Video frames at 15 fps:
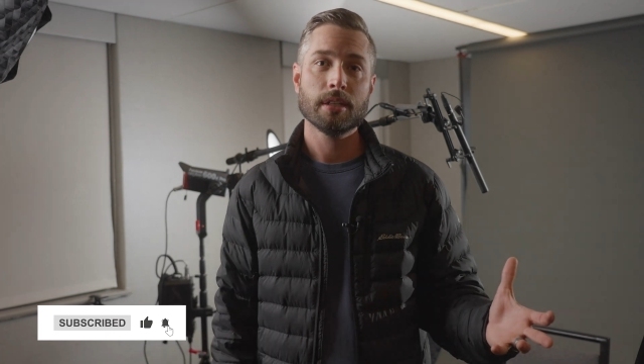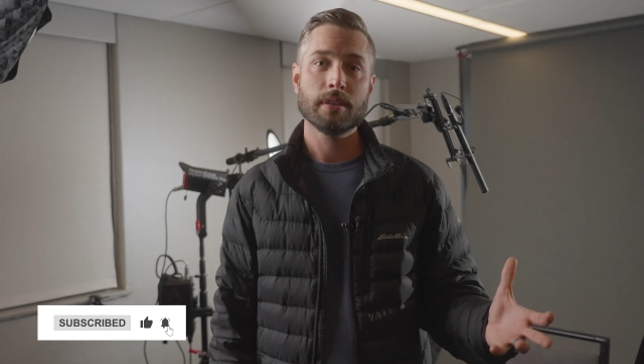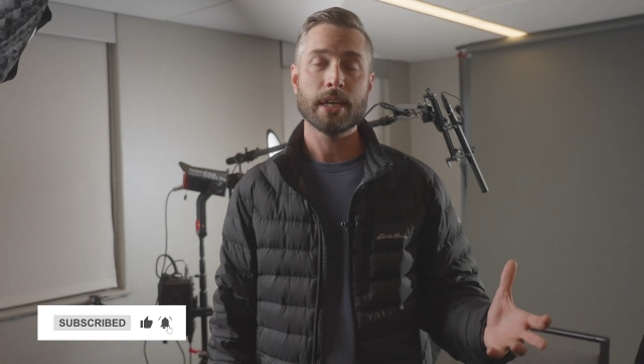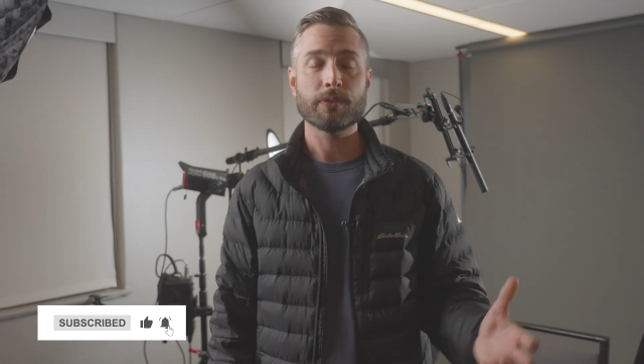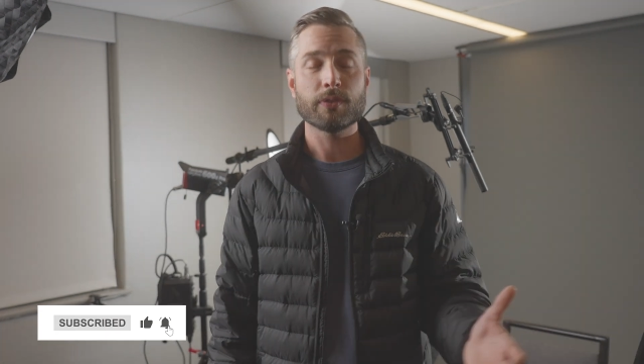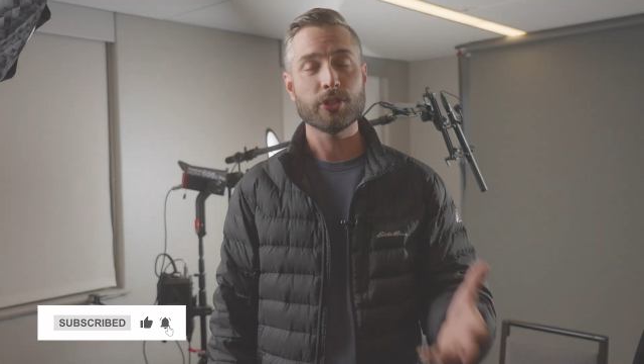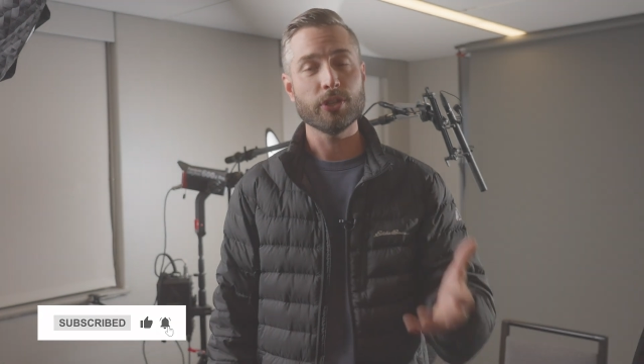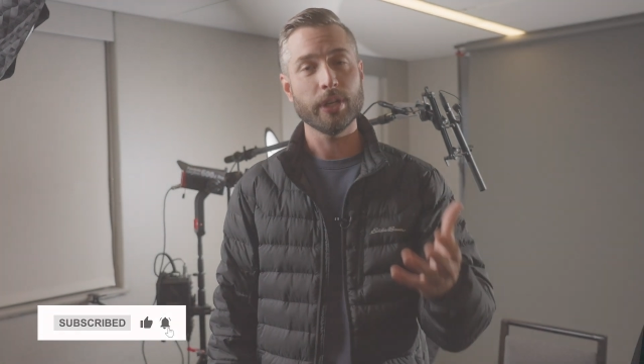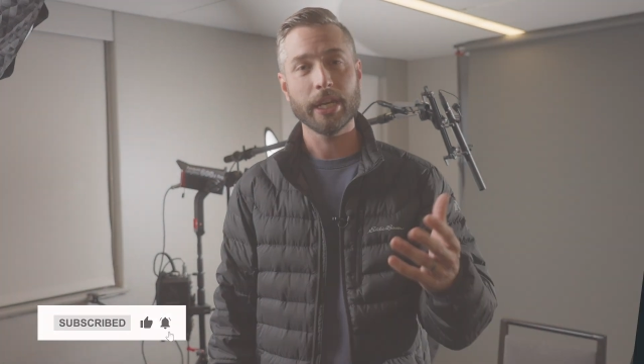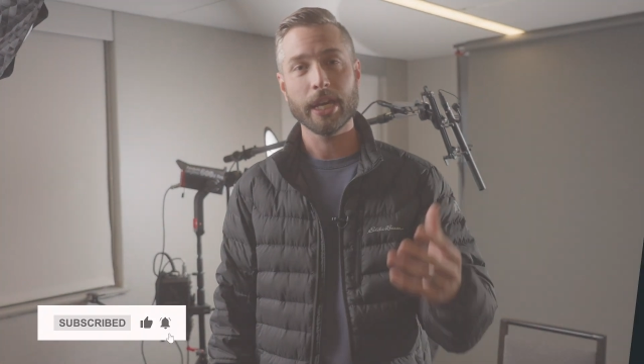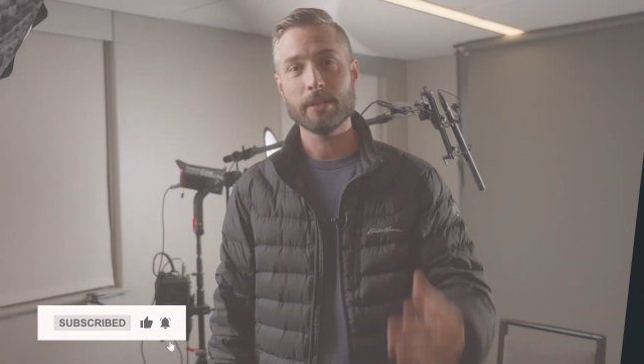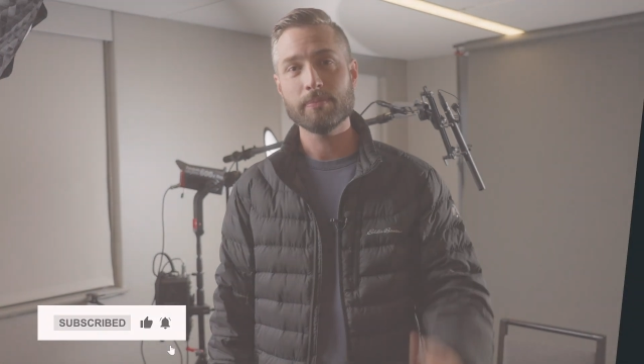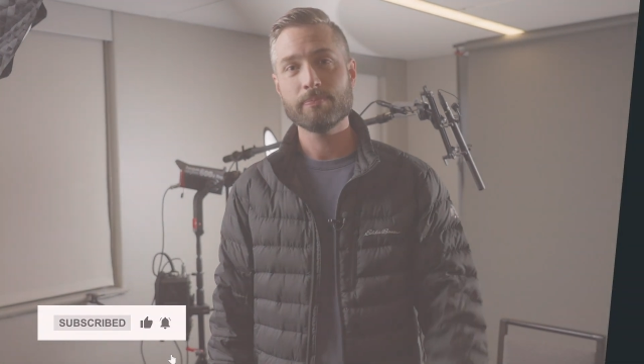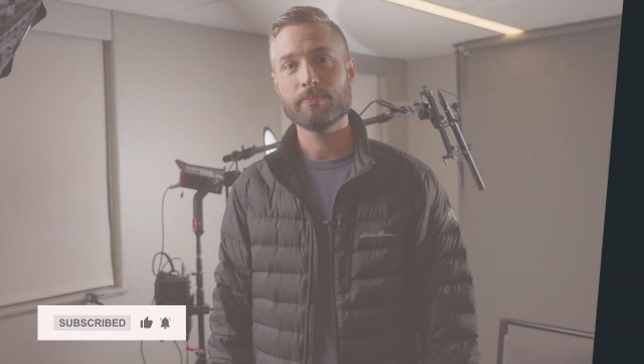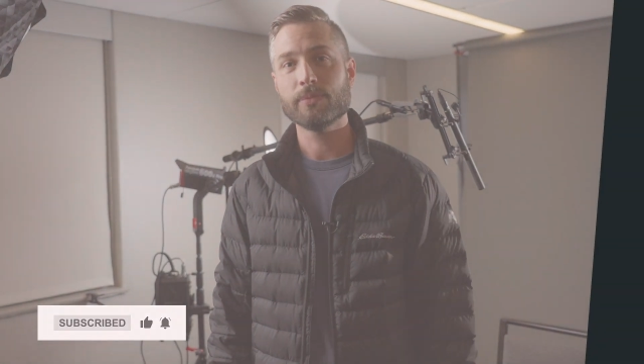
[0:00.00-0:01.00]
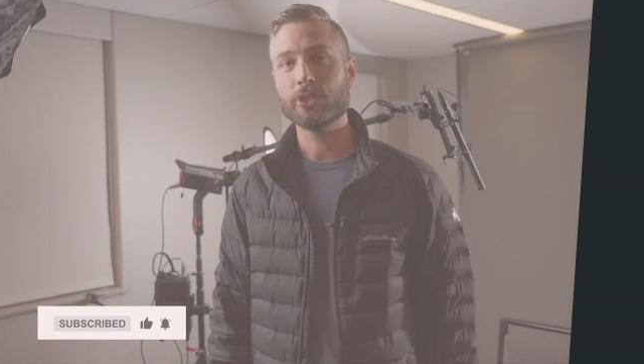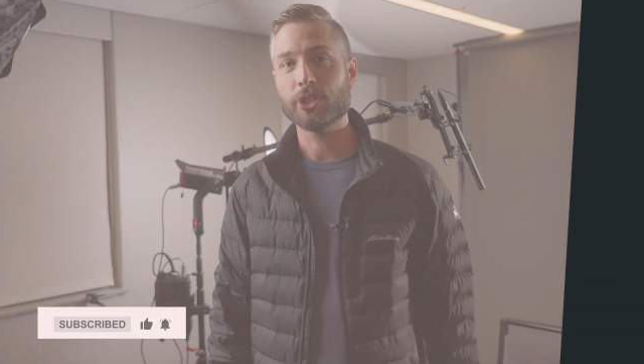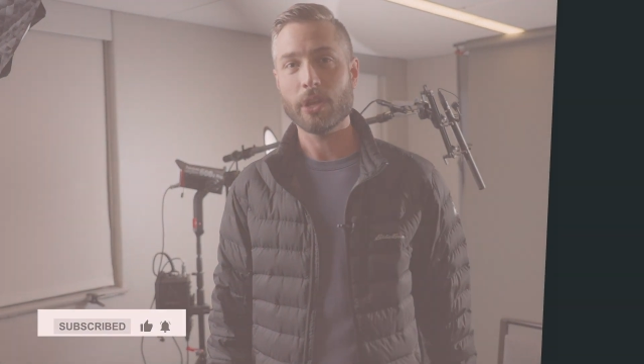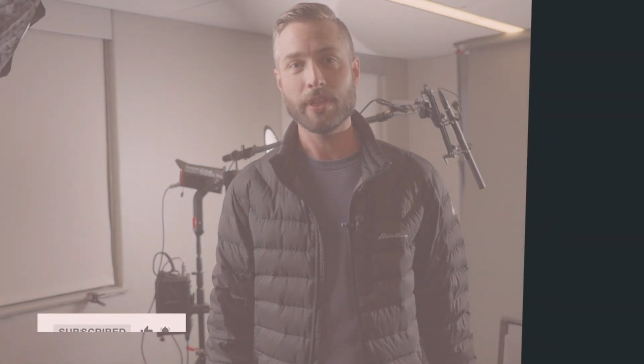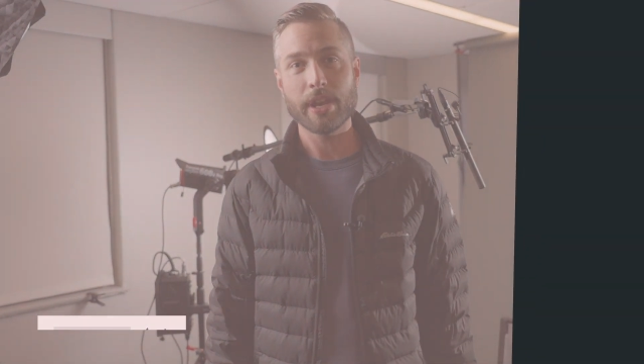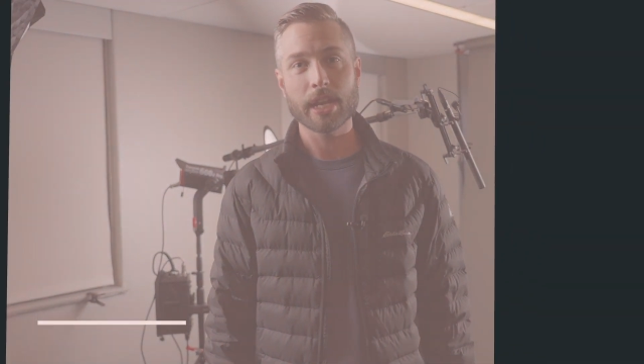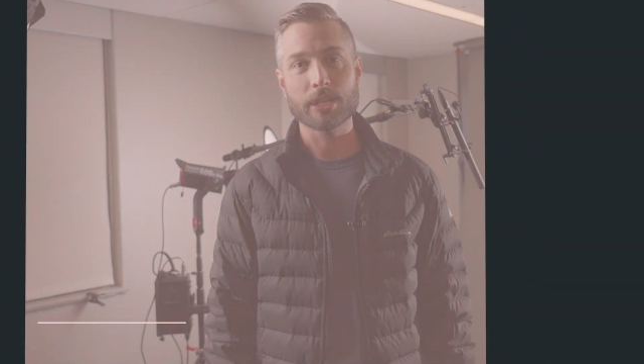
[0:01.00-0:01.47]
Thanks for tuning in. See
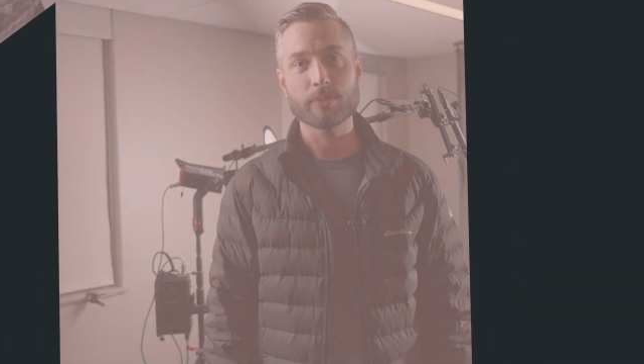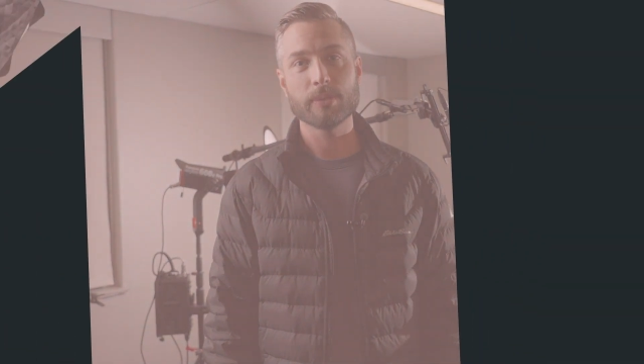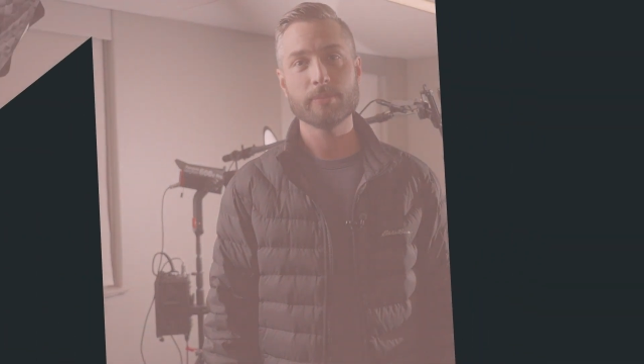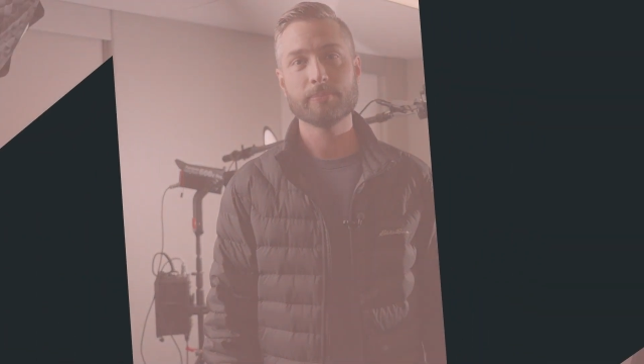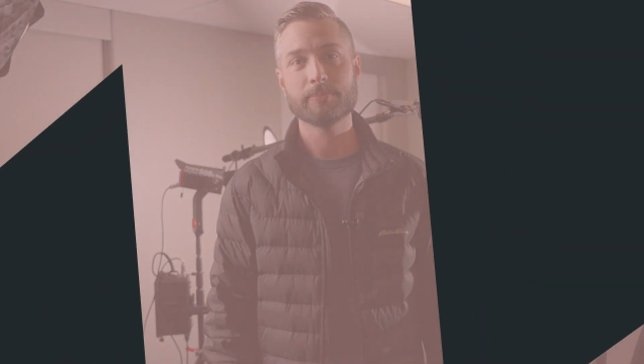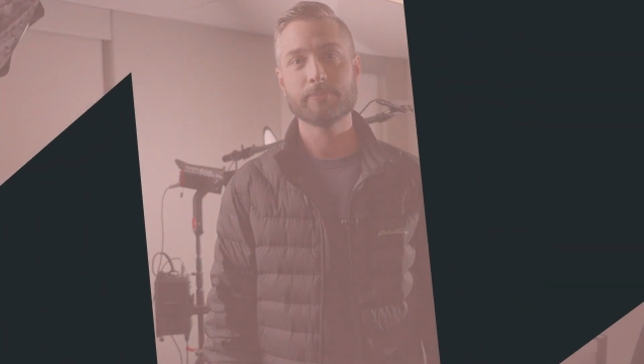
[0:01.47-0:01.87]
you on the next one.